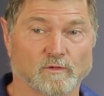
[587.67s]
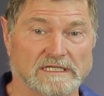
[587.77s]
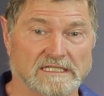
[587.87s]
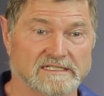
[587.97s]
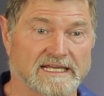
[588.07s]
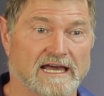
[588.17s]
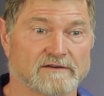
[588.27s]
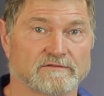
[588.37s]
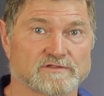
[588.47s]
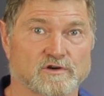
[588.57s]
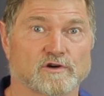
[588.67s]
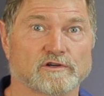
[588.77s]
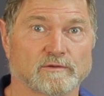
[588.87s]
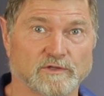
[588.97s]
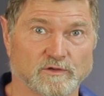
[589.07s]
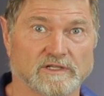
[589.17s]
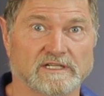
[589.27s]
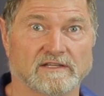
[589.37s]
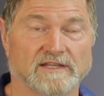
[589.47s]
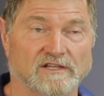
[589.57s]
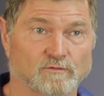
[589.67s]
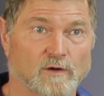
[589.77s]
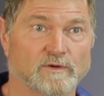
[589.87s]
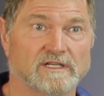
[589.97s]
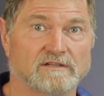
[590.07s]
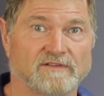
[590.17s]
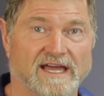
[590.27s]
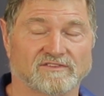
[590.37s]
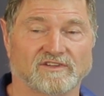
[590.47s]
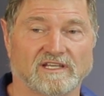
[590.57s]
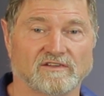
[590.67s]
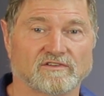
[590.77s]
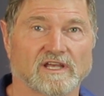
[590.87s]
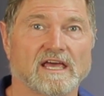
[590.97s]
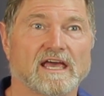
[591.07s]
we need to have herd immunity and that's why we need vaccines.